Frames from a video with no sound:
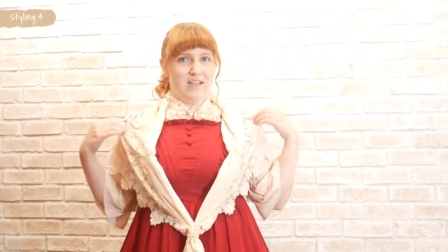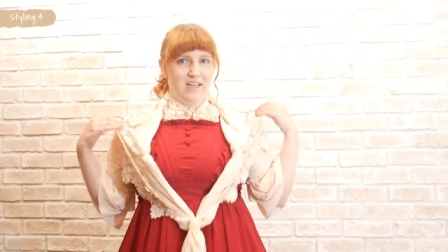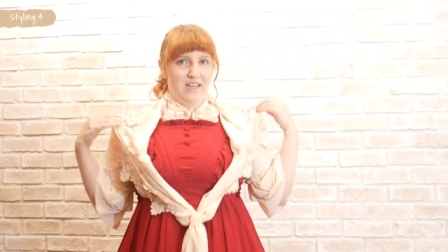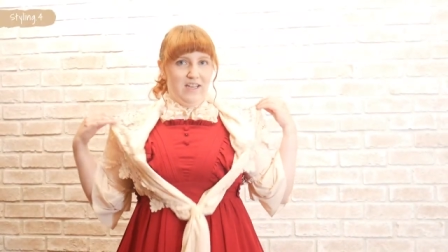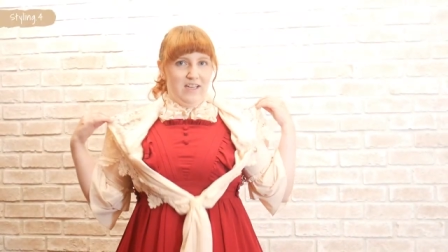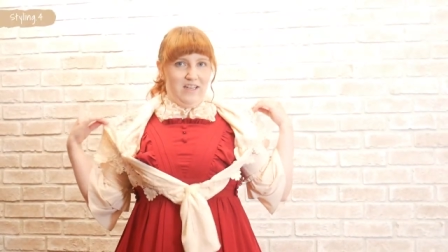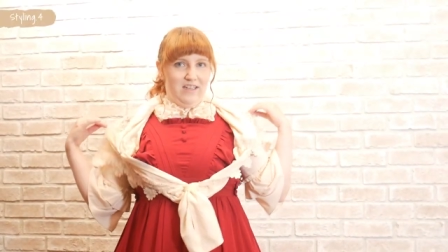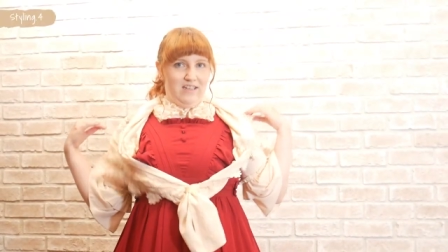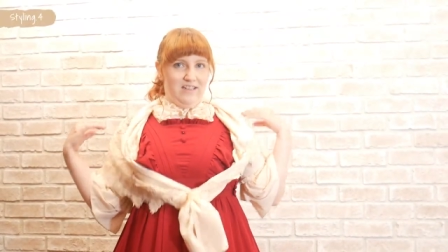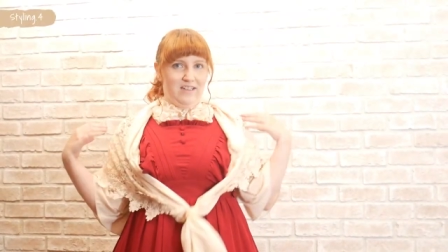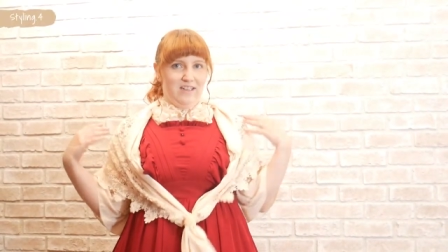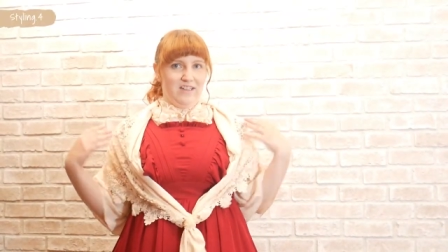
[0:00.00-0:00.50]

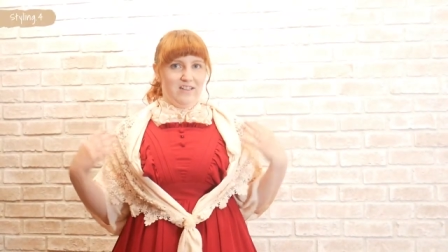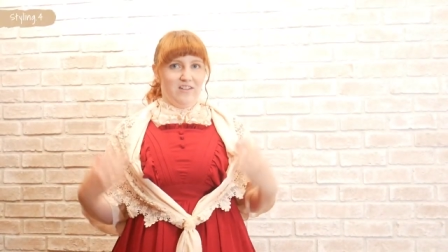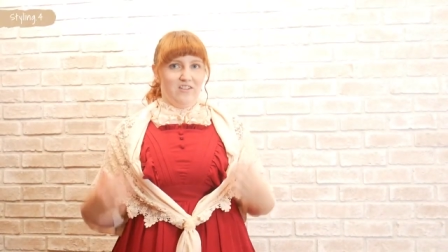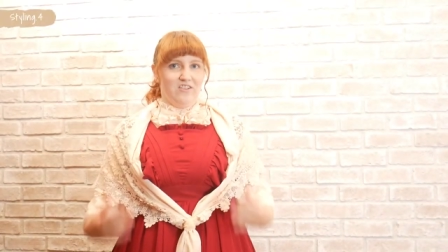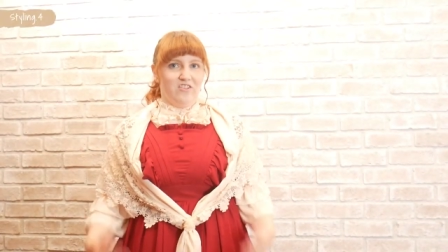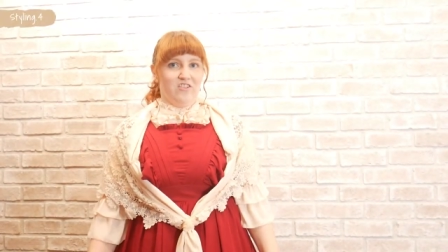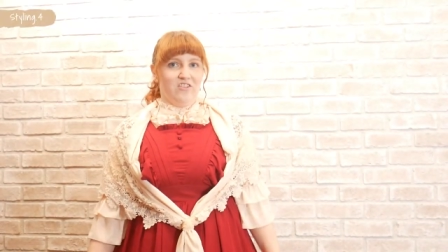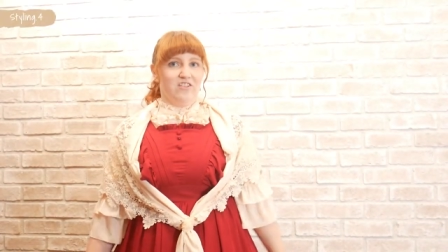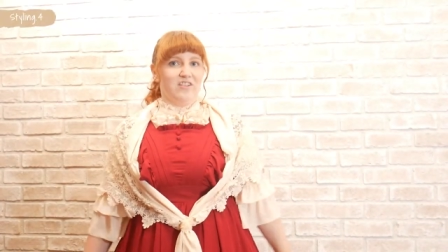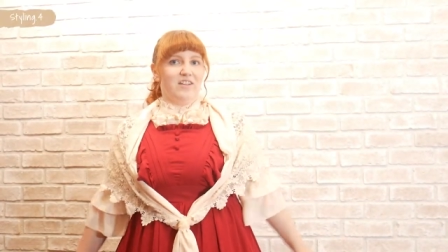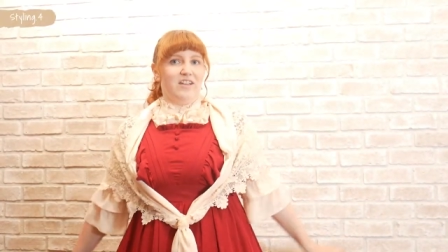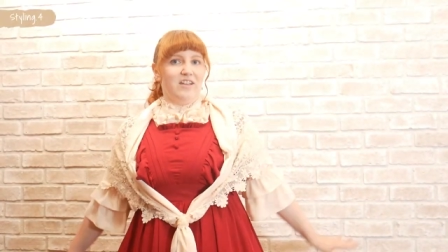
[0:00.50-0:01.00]
and then you
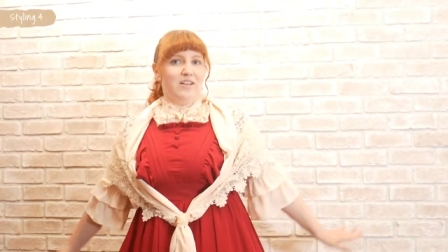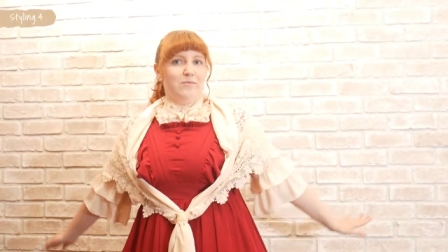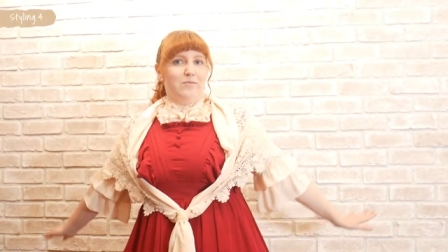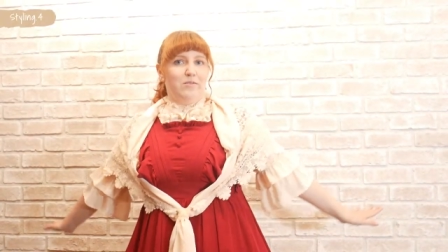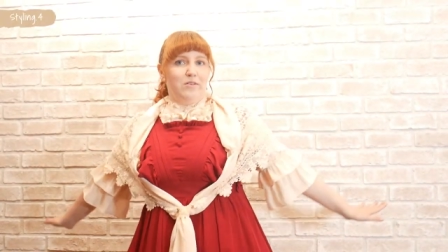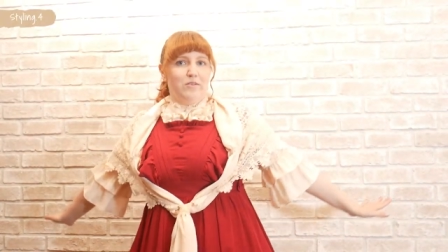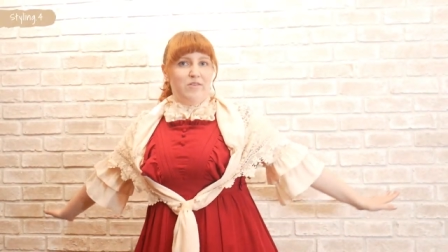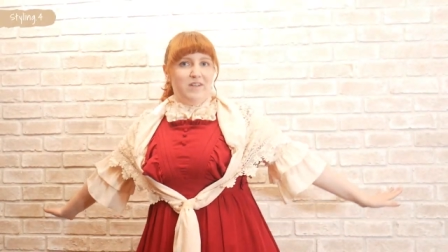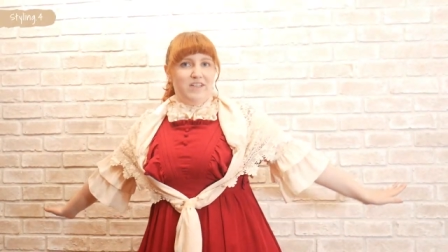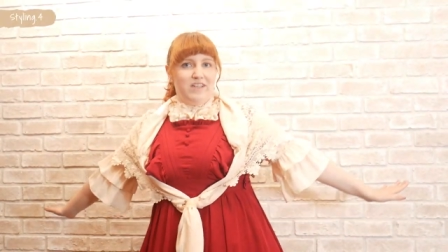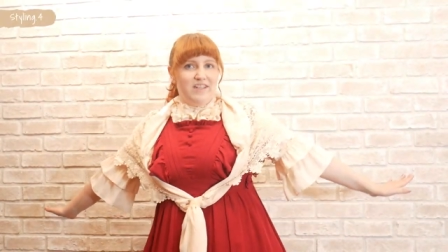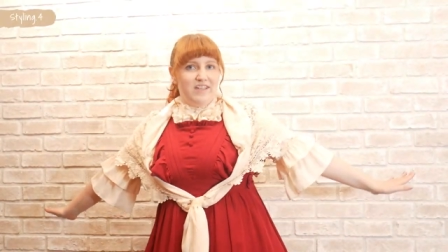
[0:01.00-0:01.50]
just can
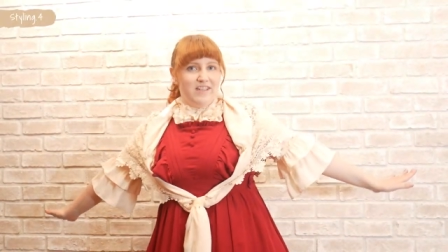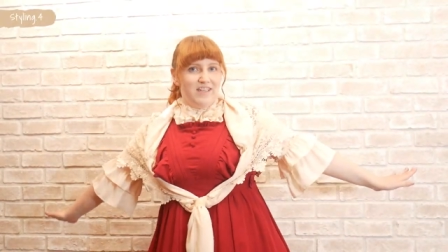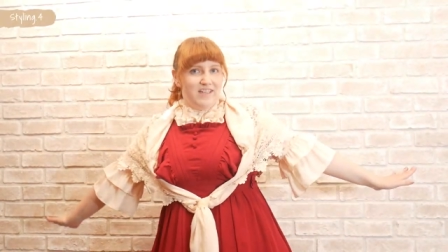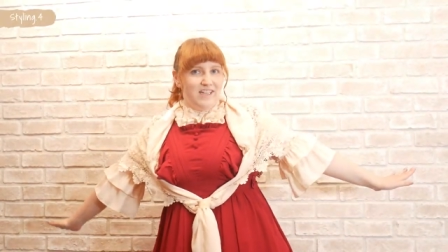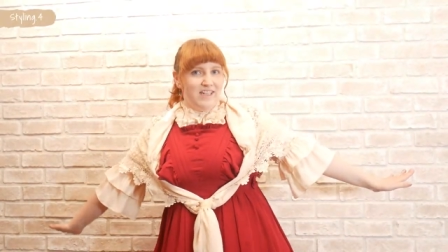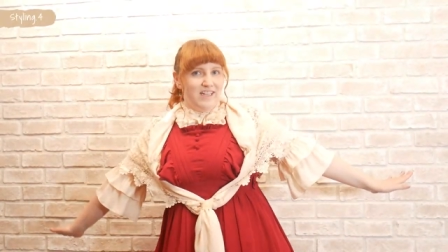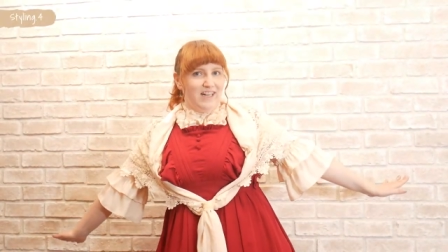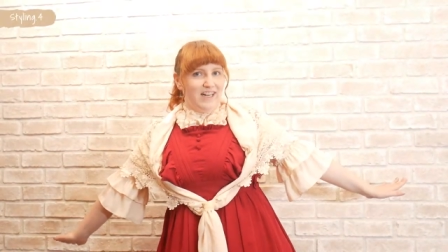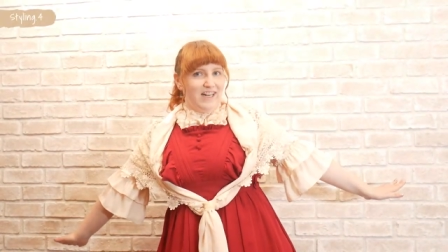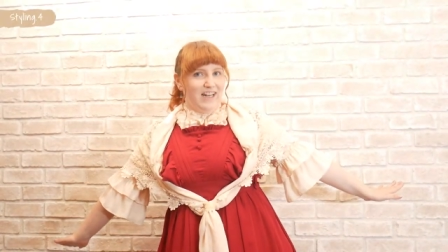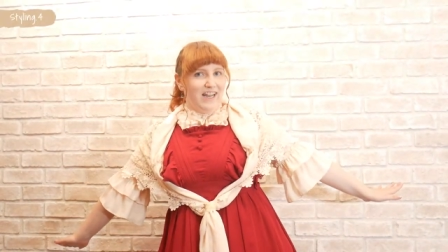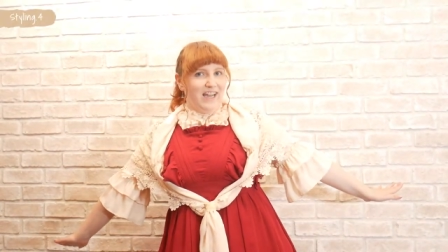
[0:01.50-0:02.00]
do it
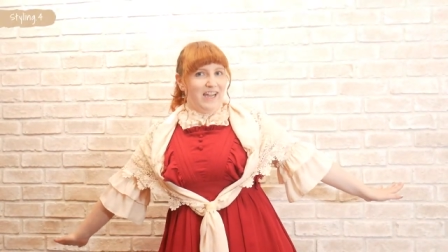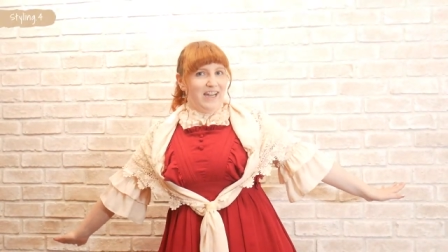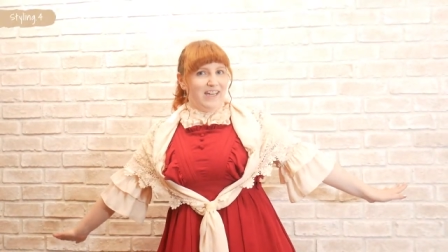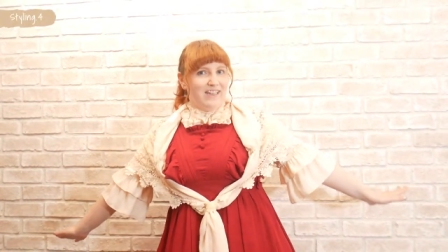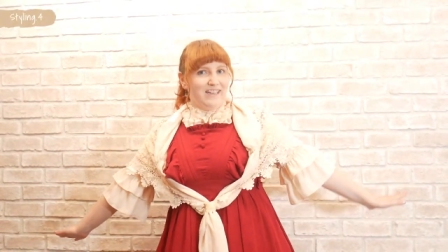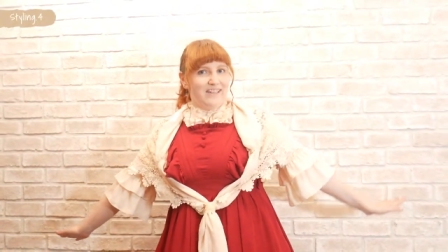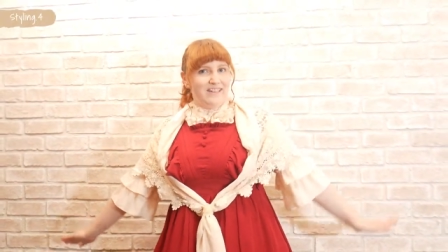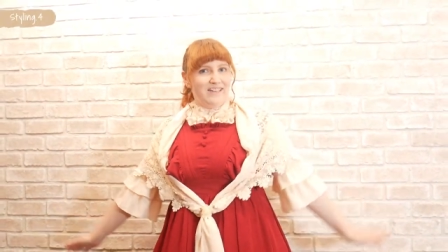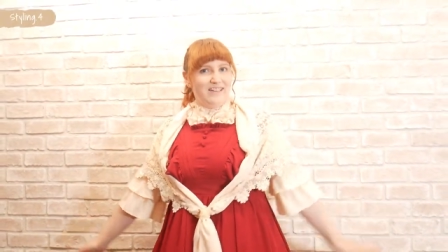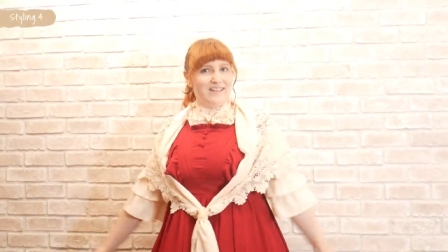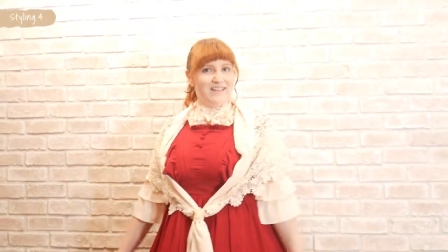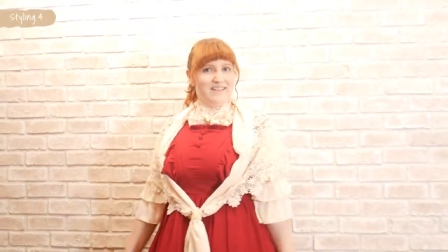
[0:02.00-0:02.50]

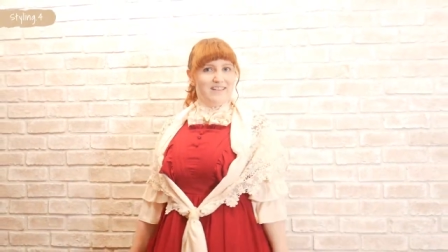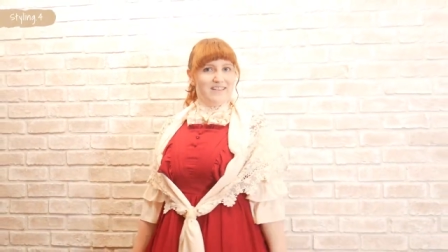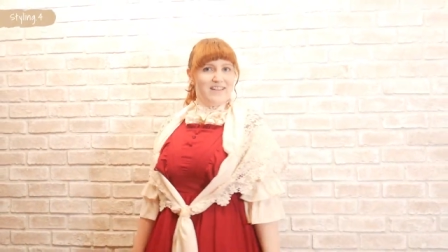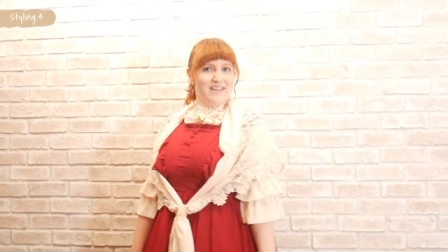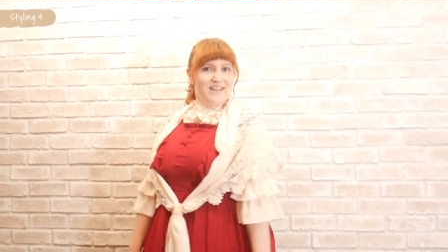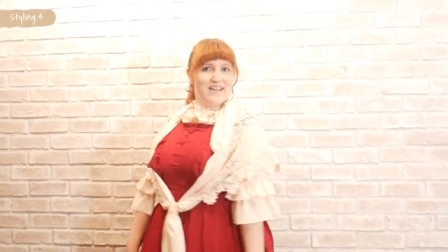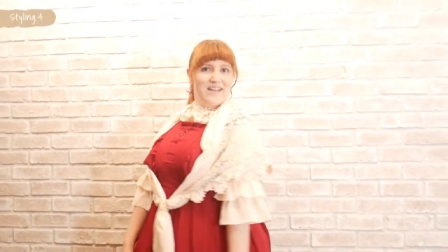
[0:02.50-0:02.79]
like this